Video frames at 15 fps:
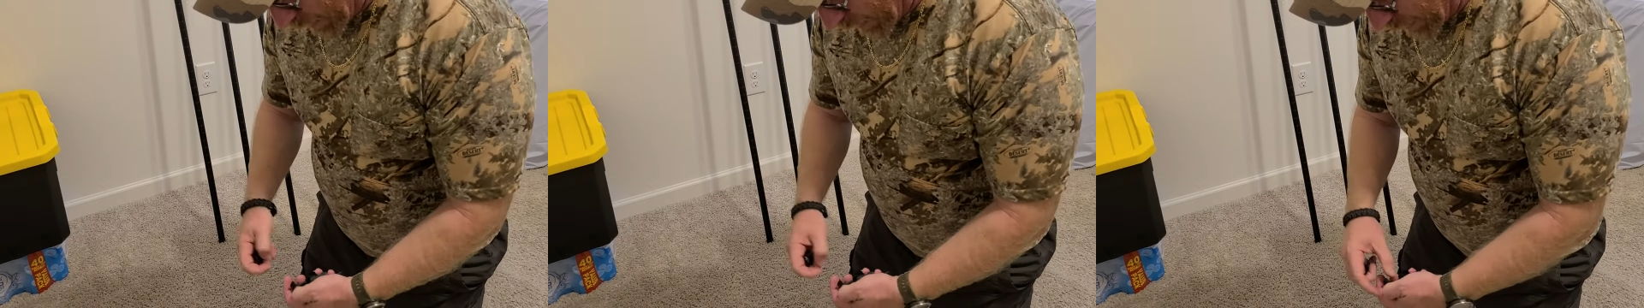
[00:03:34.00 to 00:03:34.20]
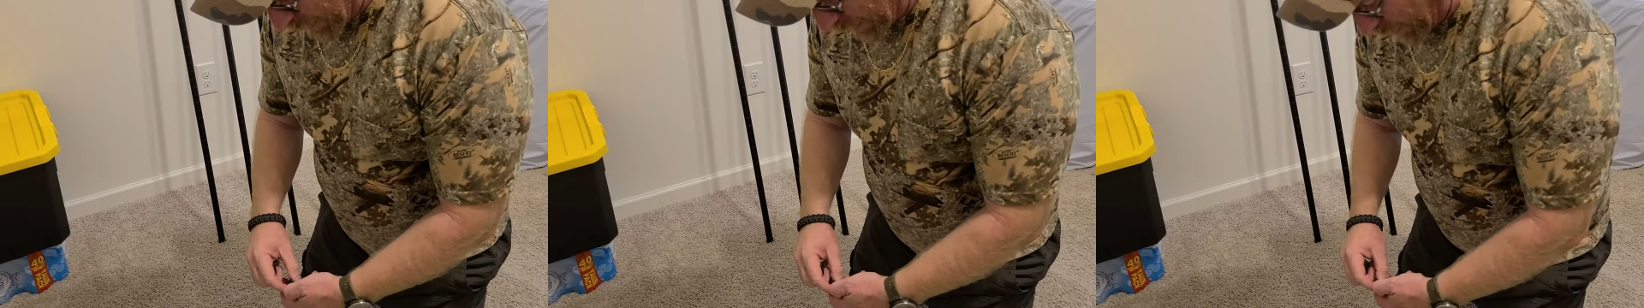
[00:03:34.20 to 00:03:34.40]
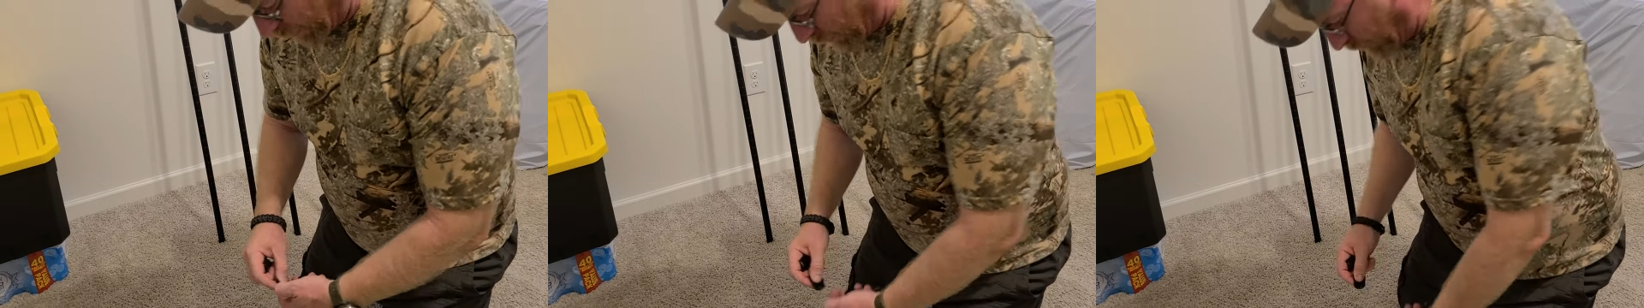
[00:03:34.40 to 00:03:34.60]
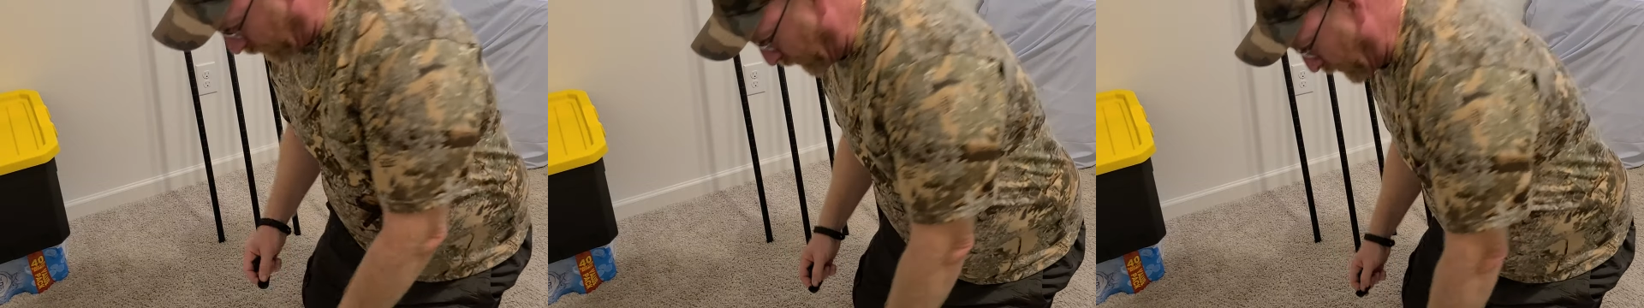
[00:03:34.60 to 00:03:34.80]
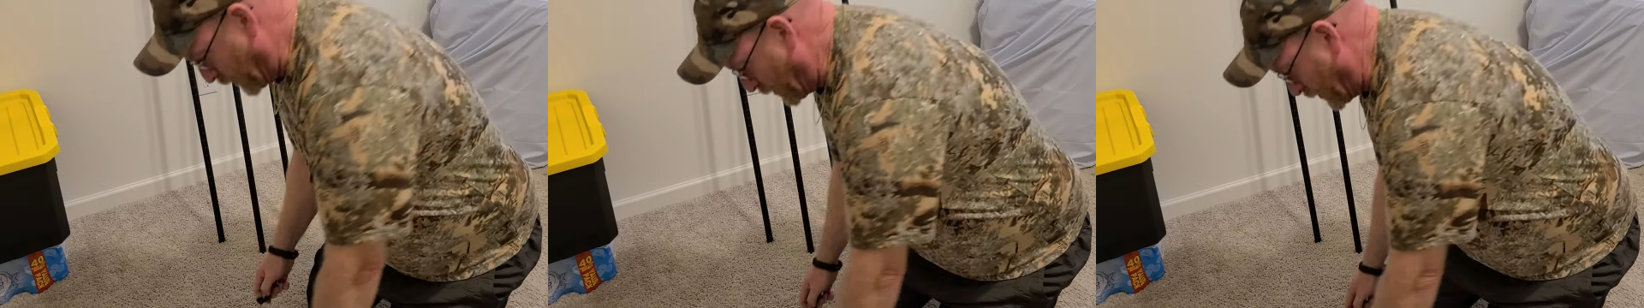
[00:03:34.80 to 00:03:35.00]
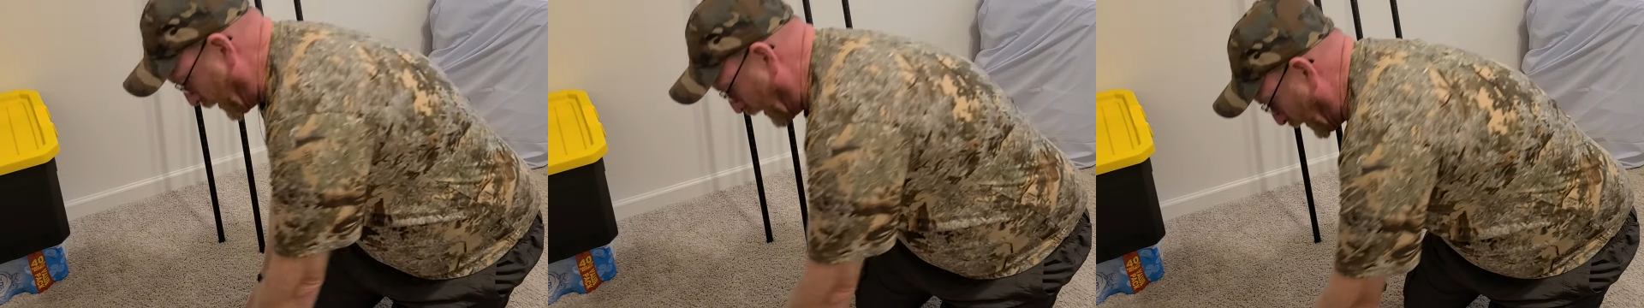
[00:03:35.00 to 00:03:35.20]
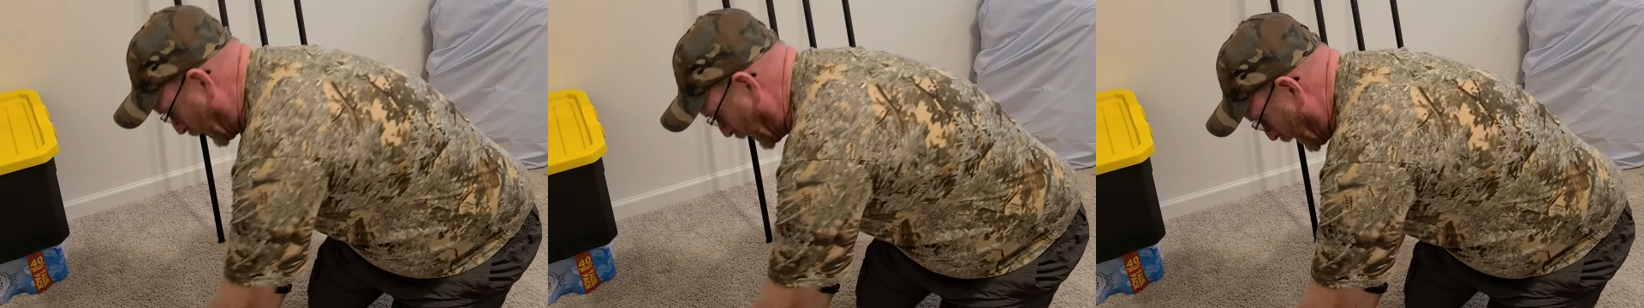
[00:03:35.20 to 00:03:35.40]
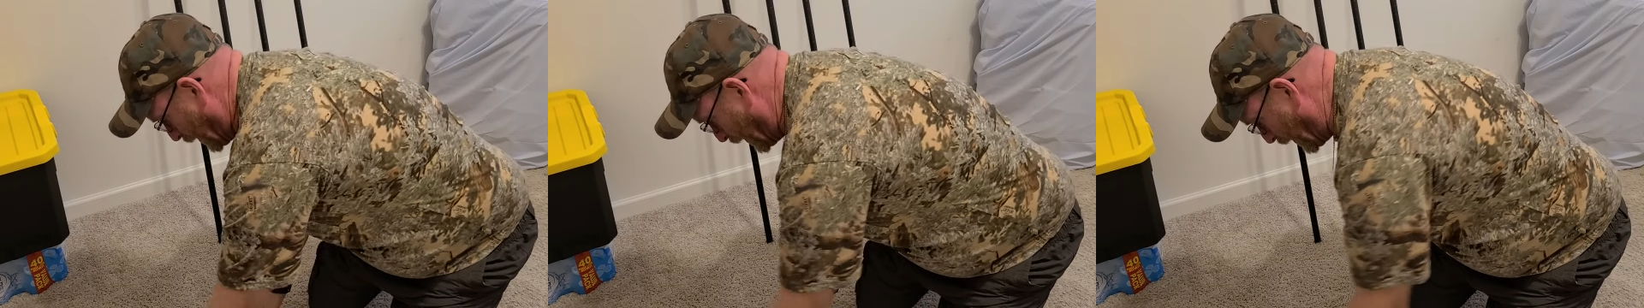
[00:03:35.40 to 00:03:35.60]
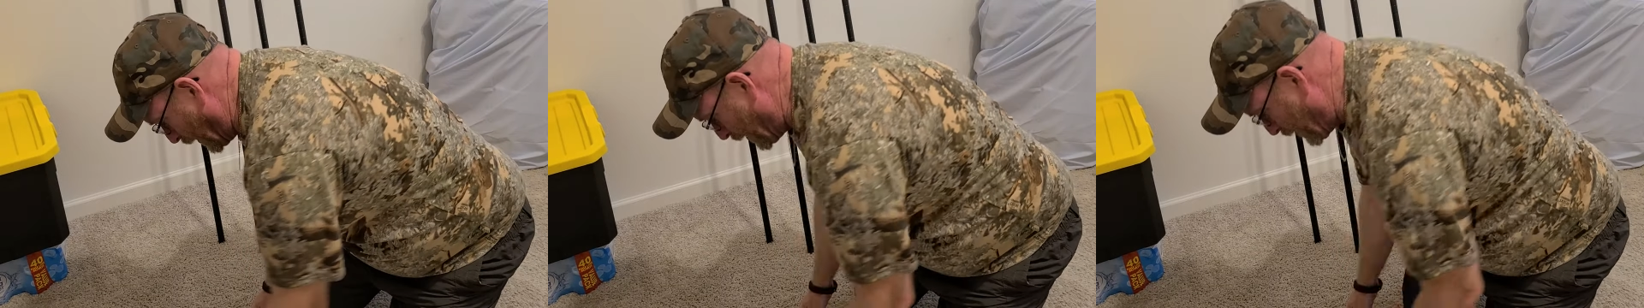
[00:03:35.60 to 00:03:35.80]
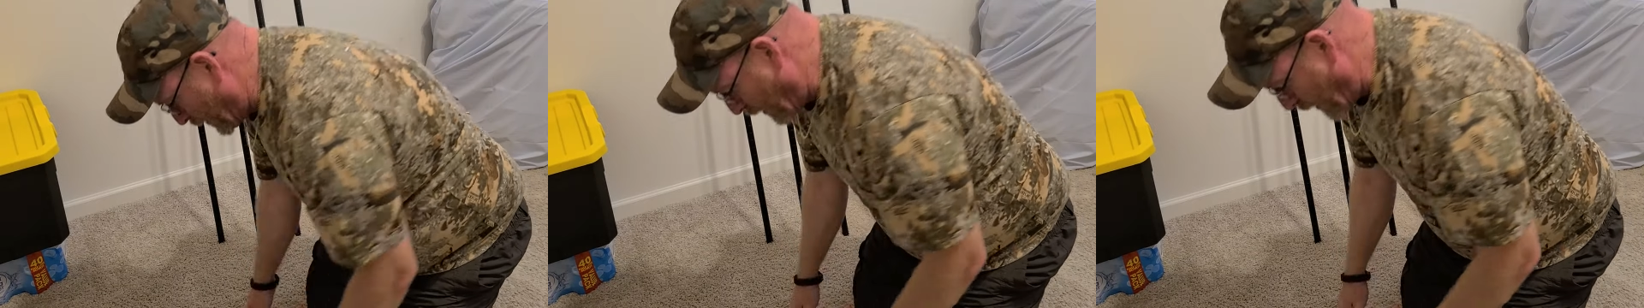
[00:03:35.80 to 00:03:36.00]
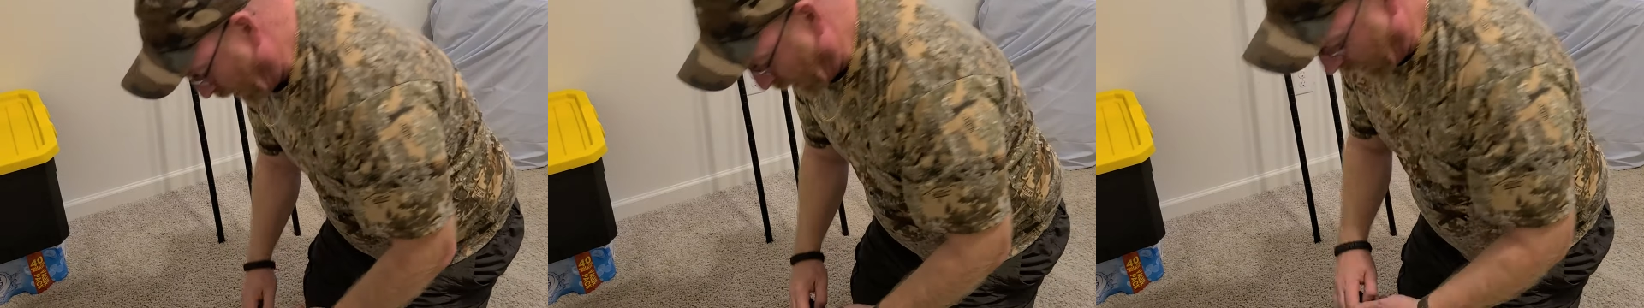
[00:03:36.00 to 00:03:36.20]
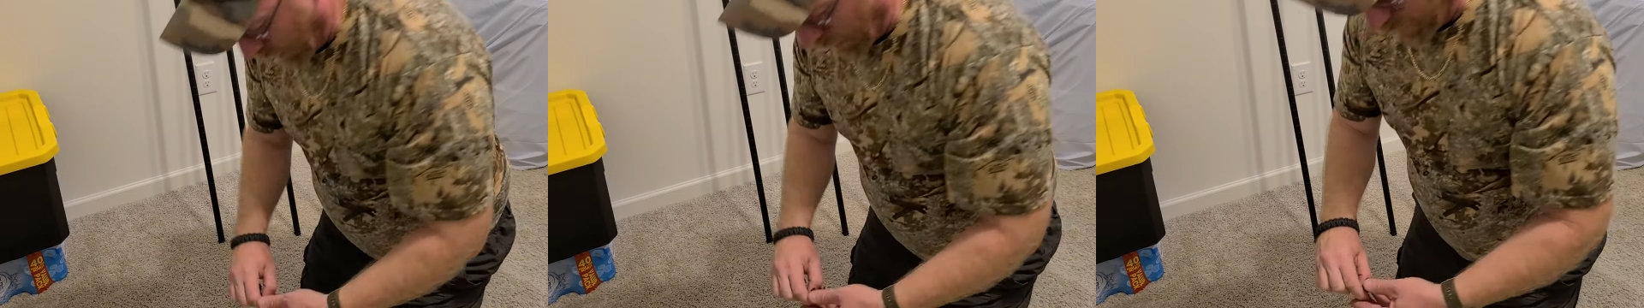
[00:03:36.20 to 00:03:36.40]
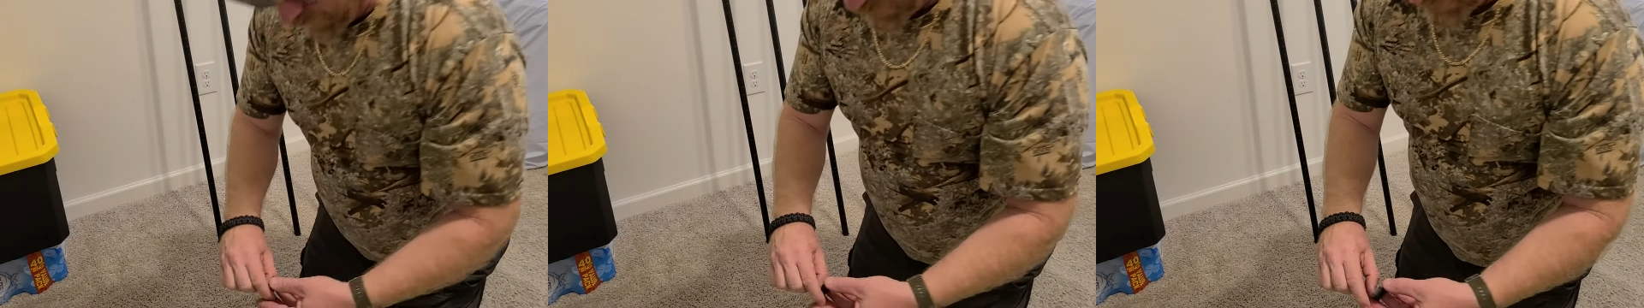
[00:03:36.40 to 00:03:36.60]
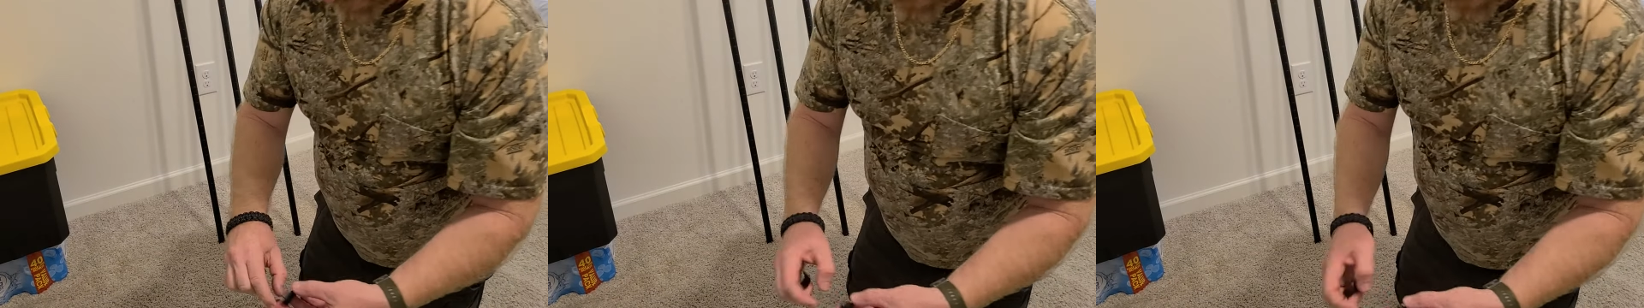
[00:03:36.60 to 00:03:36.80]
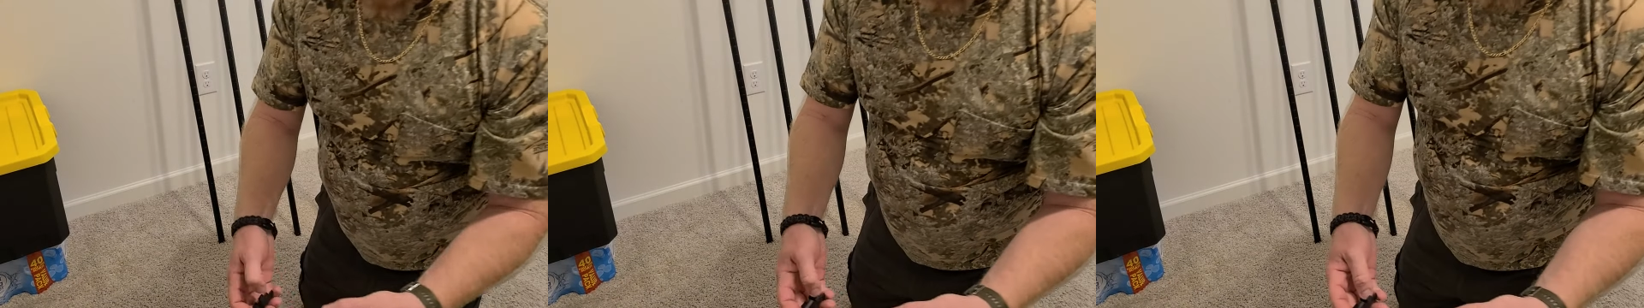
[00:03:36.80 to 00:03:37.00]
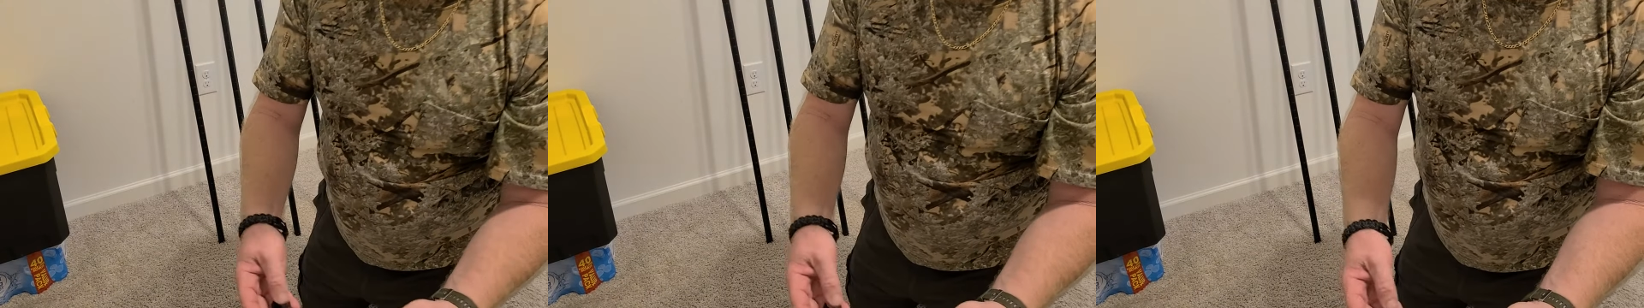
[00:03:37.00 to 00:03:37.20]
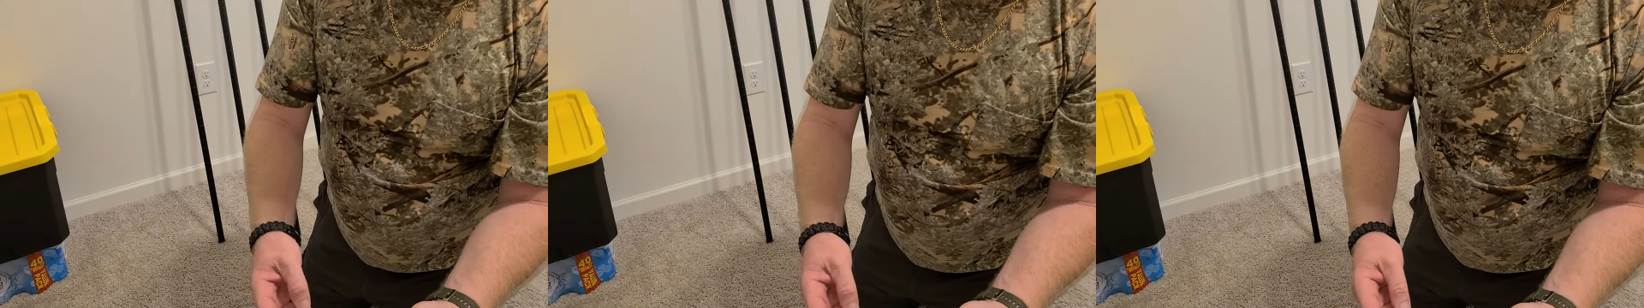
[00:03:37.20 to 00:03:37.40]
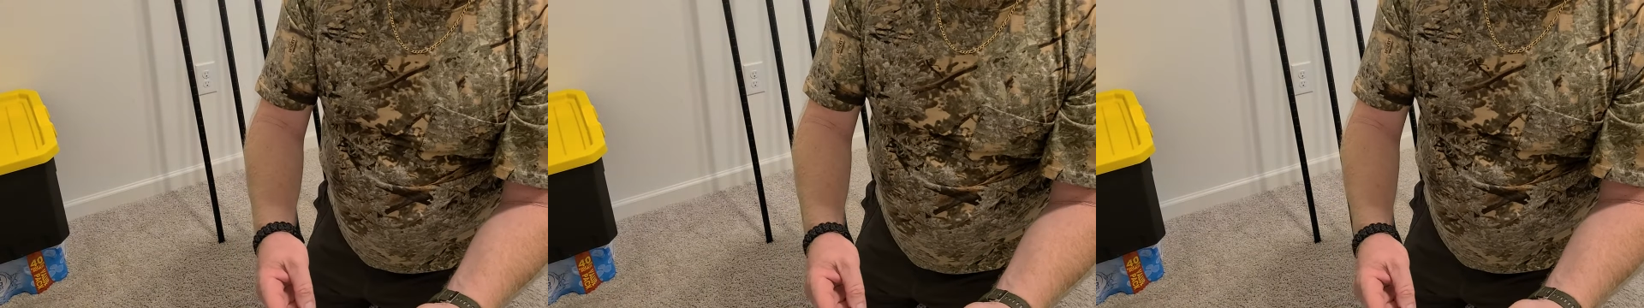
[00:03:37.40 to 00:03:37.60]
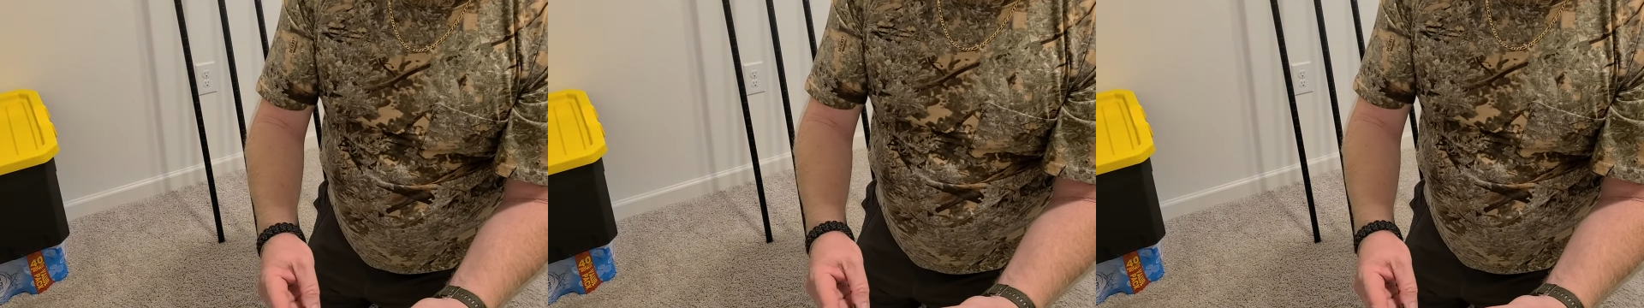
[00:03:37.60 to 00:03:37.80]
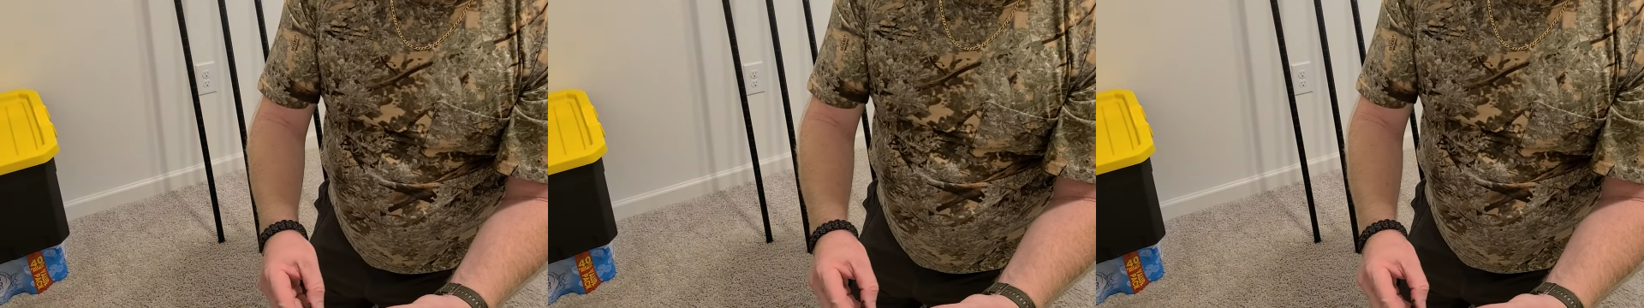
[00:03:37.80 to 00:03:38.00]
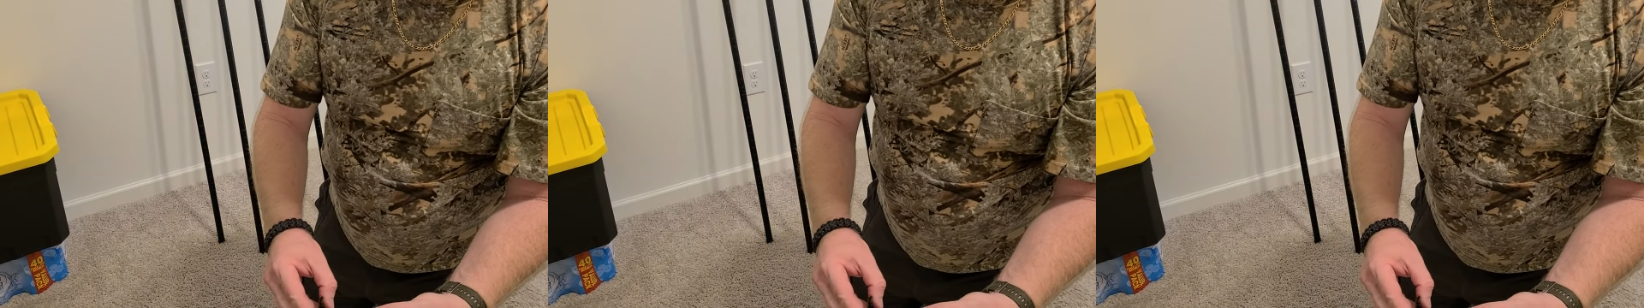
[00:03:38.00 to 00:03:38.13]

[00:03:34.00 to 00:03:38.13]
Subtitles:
No face is visible, so there are no lips to read.